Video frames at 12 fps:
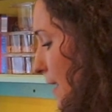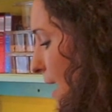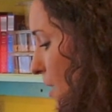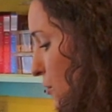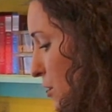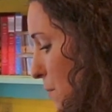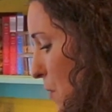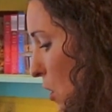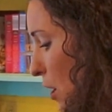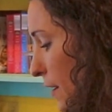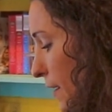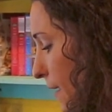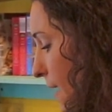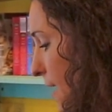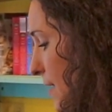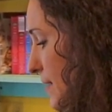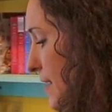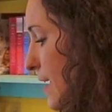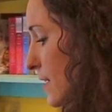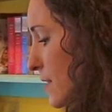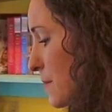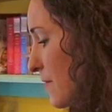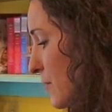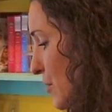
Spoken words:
couch apart and take some of the